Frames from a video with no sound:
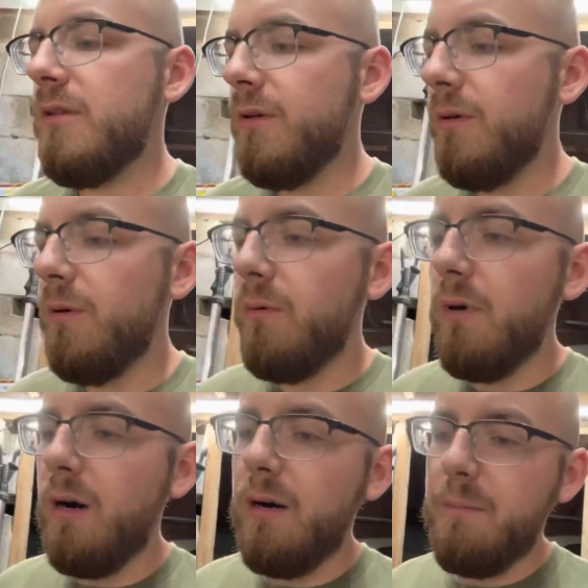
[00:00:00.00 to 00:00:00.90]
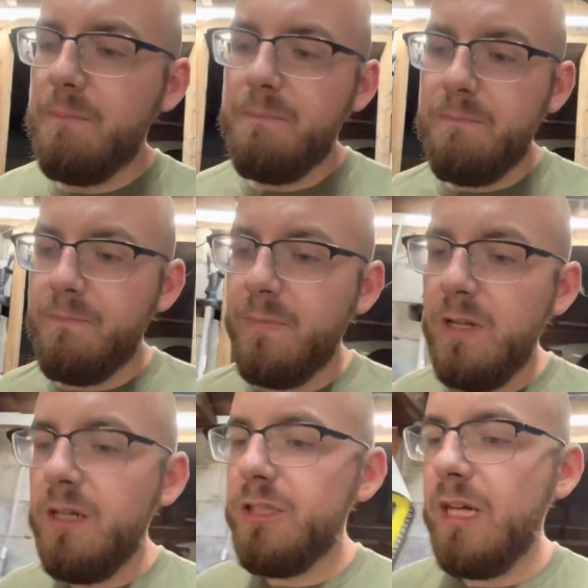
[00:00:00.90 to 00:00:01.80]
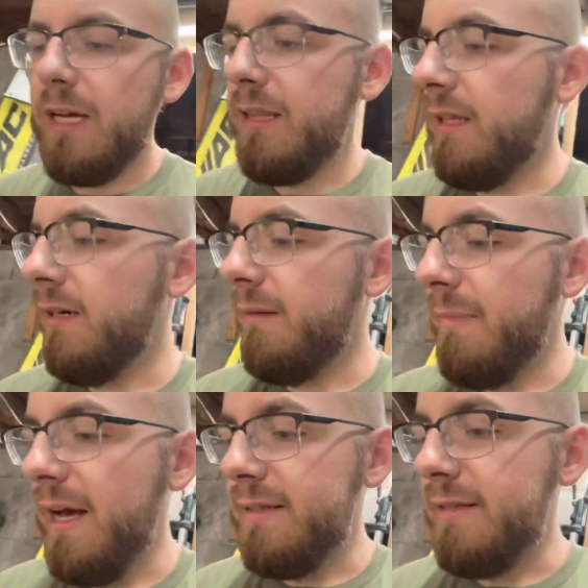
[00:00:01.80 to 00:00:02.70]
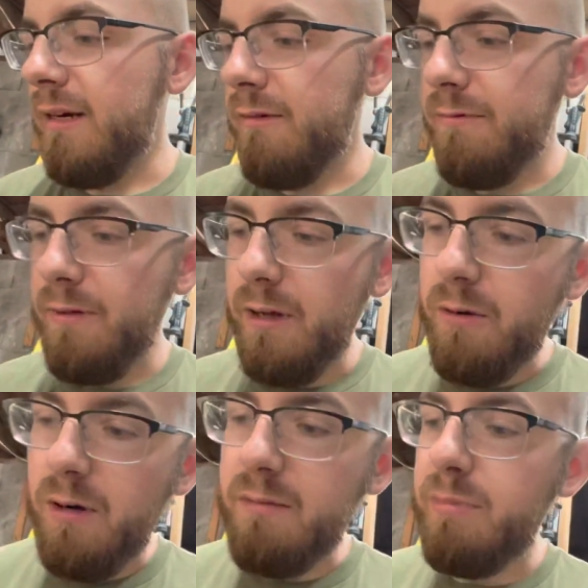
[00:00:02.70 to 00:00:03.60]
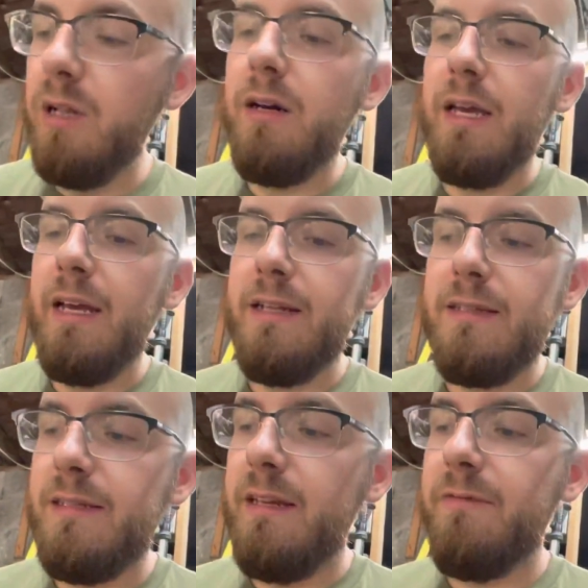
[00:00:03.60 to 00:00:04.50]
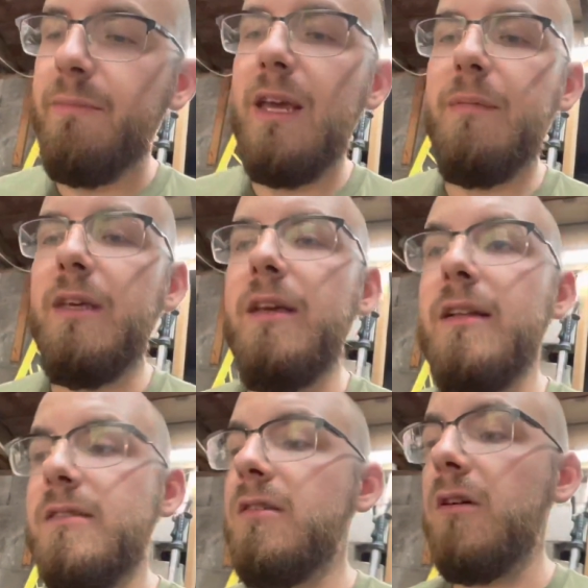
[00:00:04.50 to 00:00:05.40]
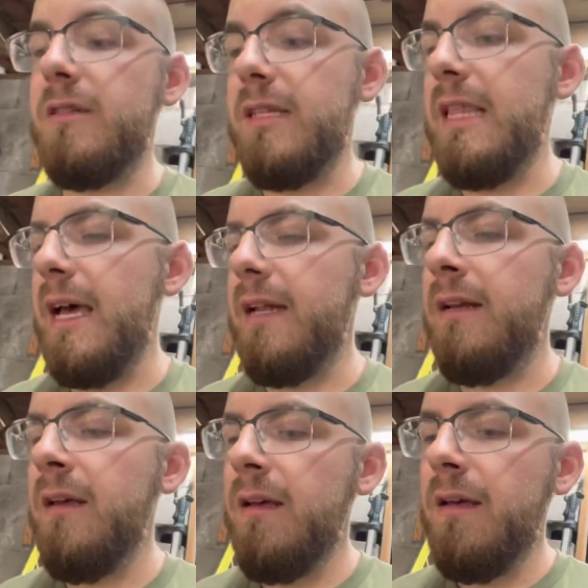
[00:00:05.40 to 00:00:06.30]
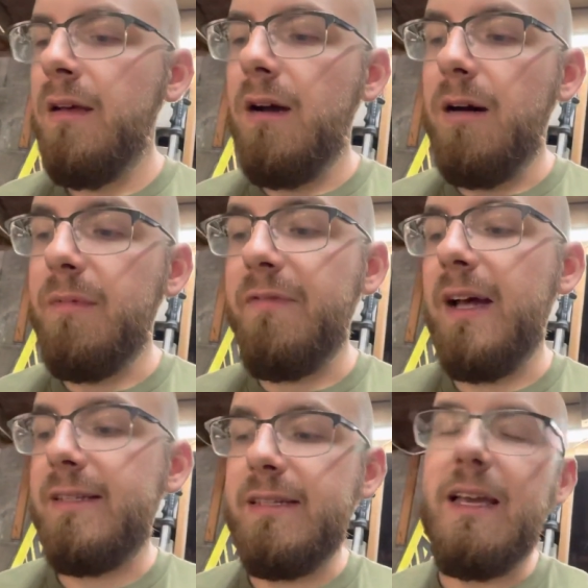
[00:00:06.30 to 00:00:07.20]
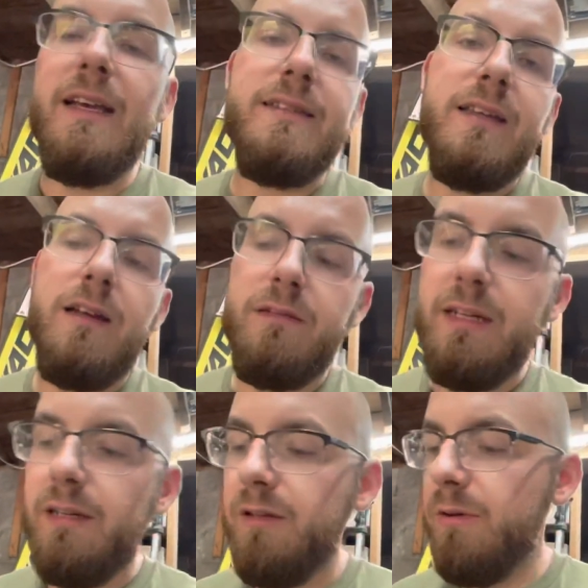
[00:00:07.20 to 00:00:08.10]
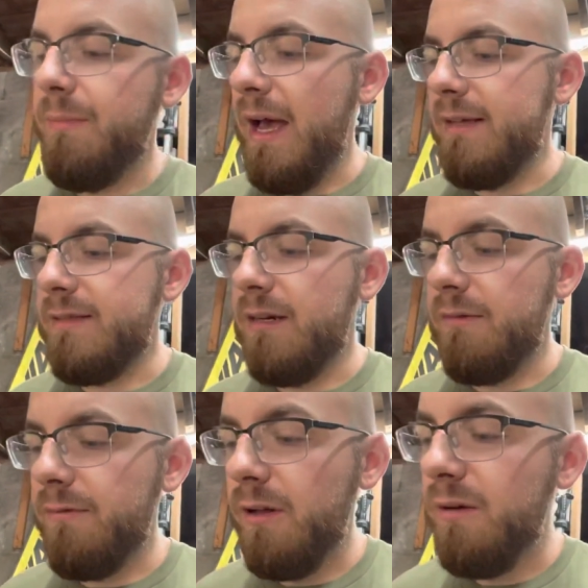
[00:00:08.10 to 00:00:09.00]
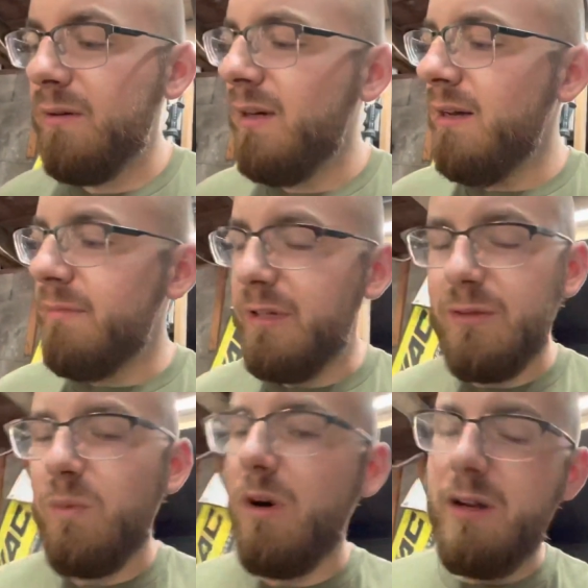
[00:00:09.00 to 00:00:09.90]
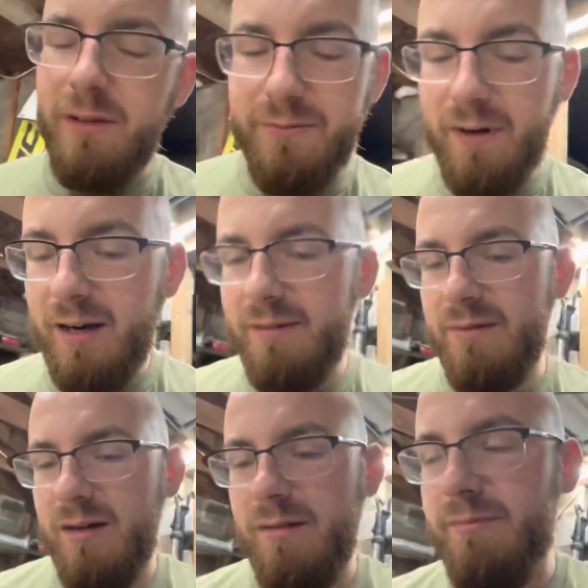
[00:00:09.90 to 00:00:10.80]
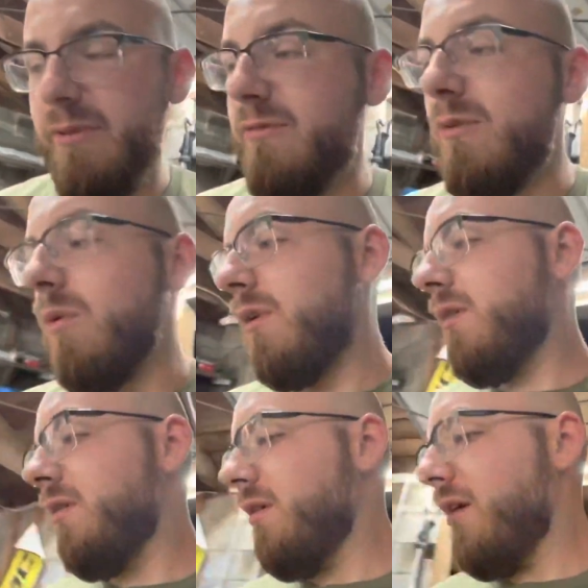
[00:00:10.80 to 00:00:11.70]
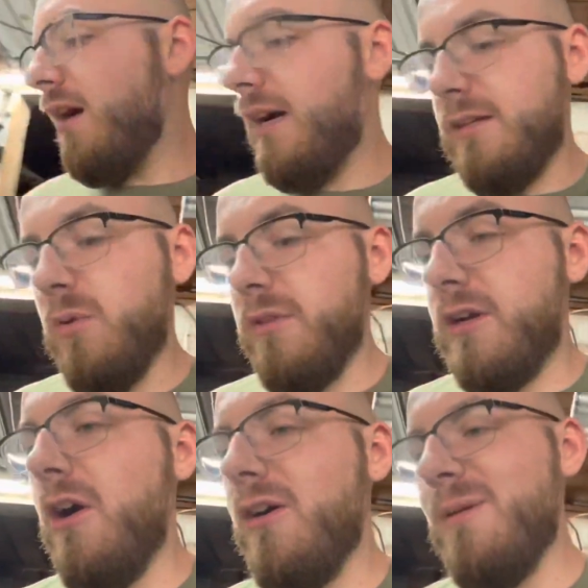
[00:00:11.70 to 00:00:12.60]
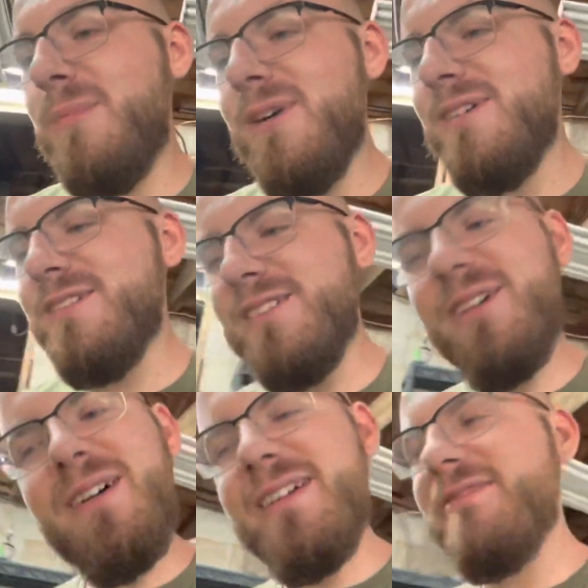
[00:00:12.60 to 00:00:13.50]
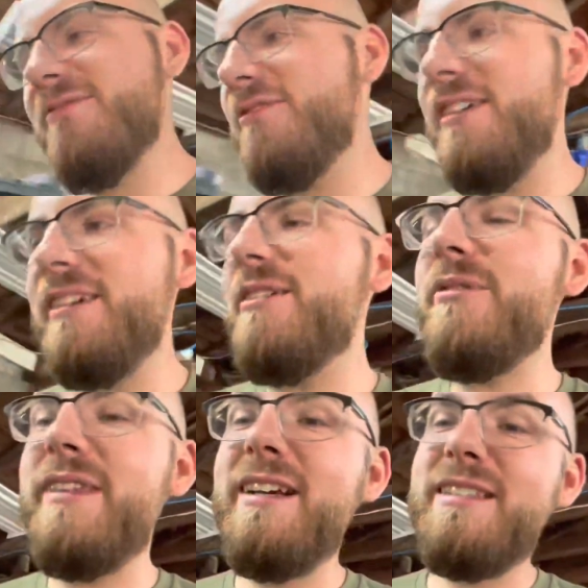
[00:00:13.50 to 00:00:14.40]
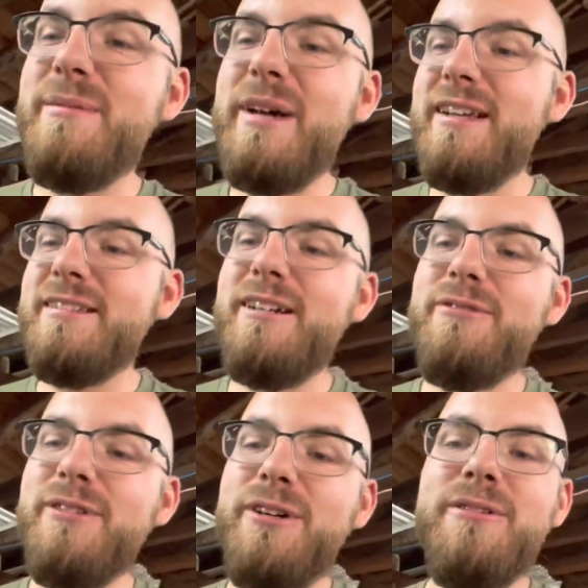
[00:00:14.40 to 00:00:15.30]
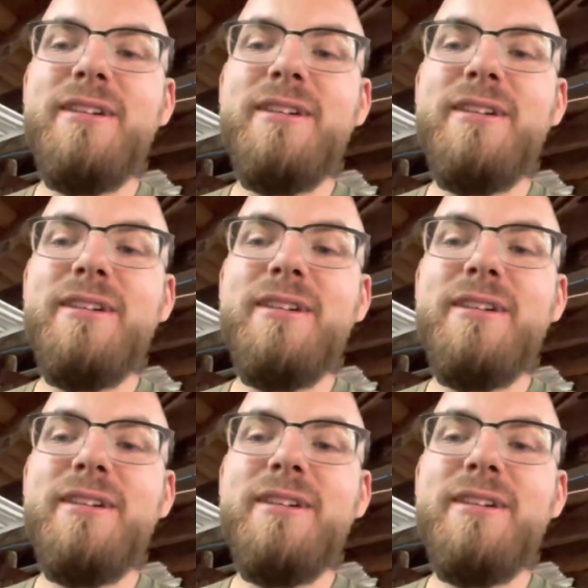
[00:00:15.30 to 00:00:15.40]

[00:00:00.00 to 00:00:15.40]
to check the mass airflow, unplug it, see if maybe it starts then. If that's the case, then I'll need a new mass airflow. But it was working fine before I tore the car apart, so I really don't think it's the mass airflow.